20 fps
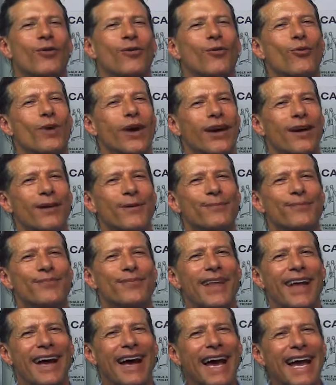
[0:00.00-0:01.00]
Well,
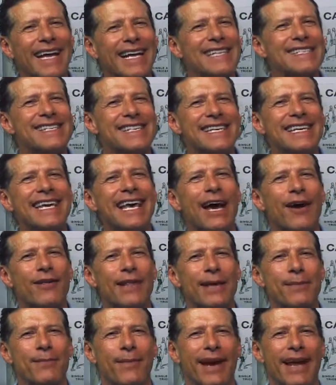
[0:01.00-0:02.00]
I can see how
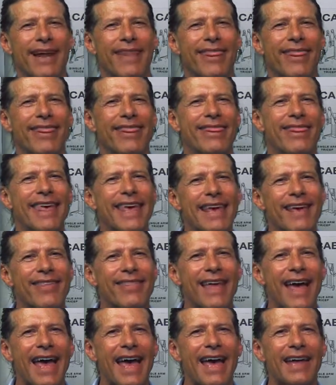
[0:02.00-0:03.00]
they might think
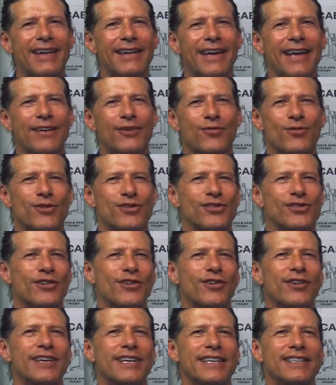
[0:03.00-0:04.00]
that, and to a
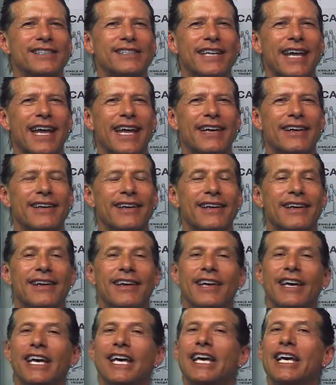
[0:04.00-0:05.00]
certain extent,
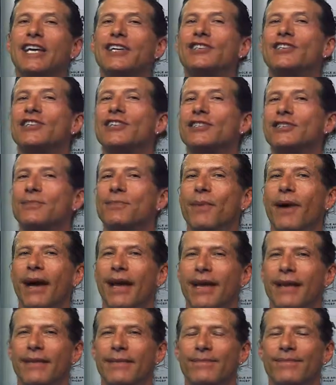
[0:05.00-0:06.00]
it just
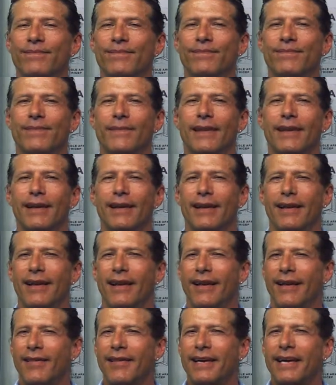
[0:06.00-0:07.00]
might.
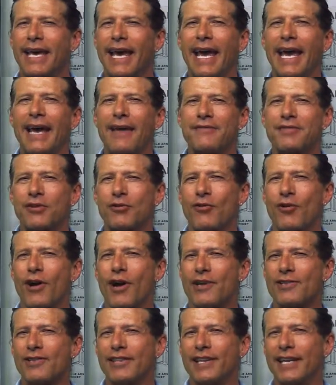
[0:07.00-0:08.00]
The calves
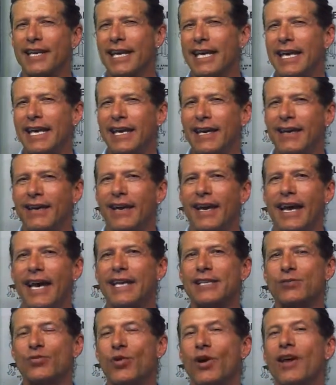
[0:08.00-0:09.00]
cross the knee
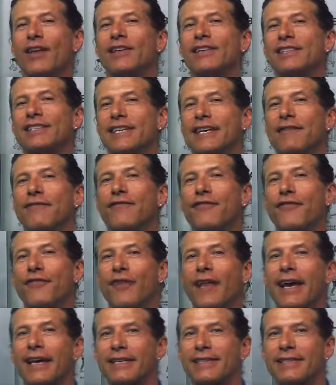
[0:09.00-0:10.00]
as well as can
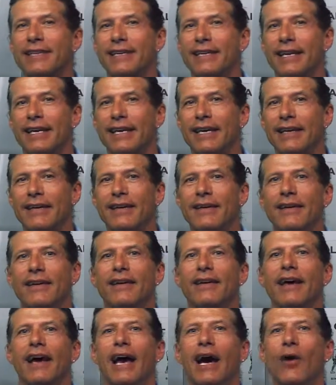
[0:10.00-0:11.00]
flex the knee.
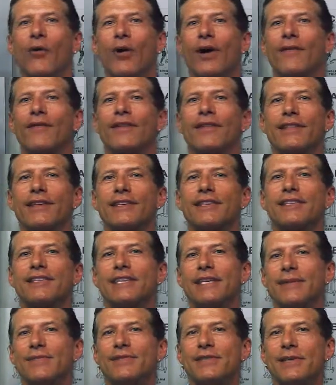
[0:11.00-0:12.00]
However, this
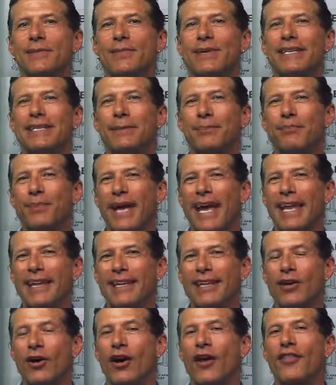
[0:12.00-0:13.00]
seems to be
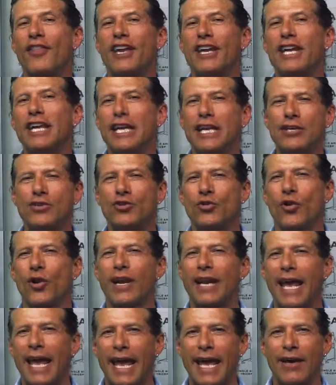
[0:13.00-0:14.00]
dependent on the knee
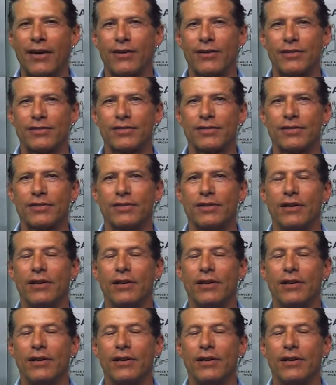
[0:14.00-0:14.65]
joint angles.